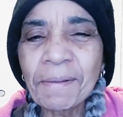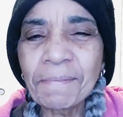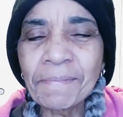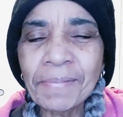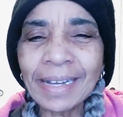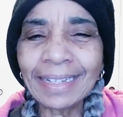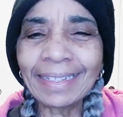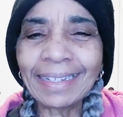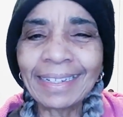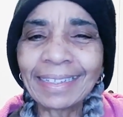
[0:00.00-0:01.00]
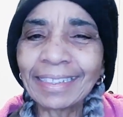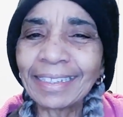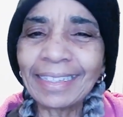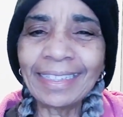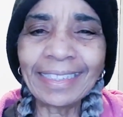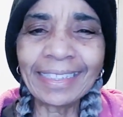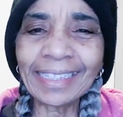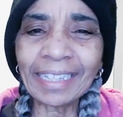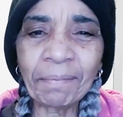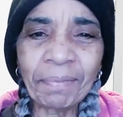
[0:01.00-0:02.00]
But it's
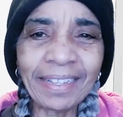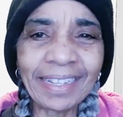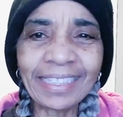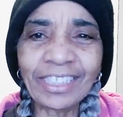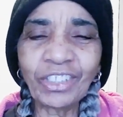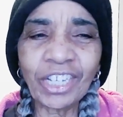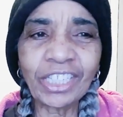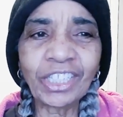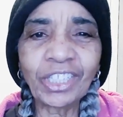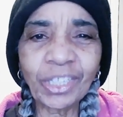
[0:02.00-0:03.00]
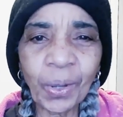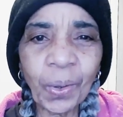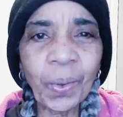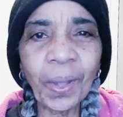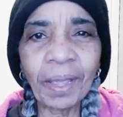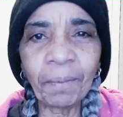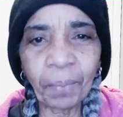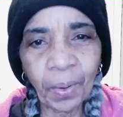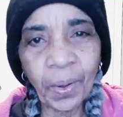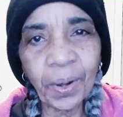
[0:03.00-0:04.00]
just something that's just so
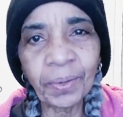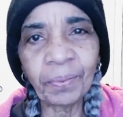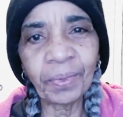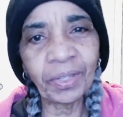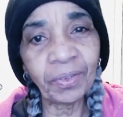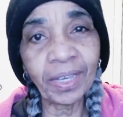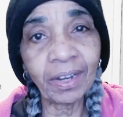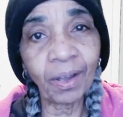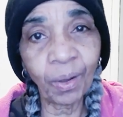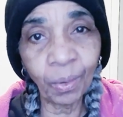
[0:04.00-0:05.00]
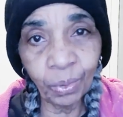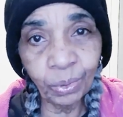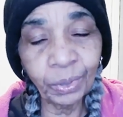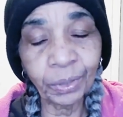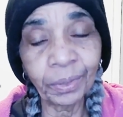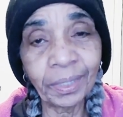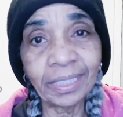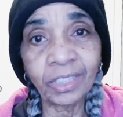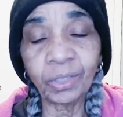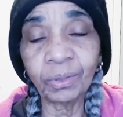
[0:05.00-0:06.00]
important when you get older,
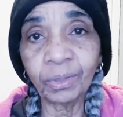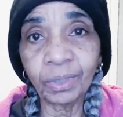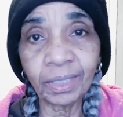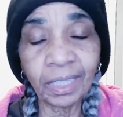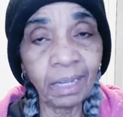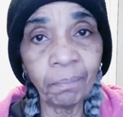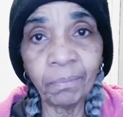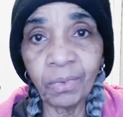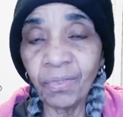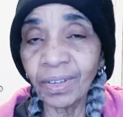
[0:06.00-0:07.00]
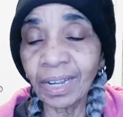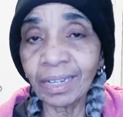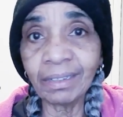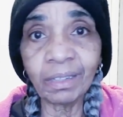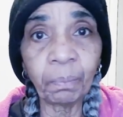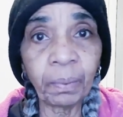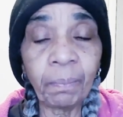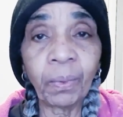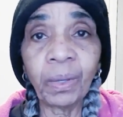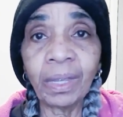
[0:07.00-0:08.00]
is to keep moving. I look at
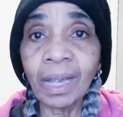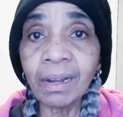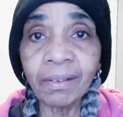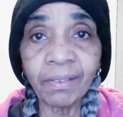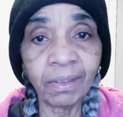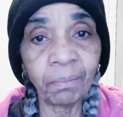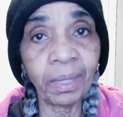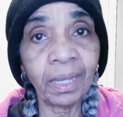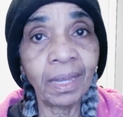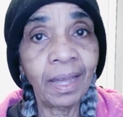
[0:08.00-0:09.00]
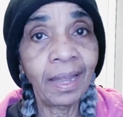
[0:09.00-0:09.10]
people younger than me,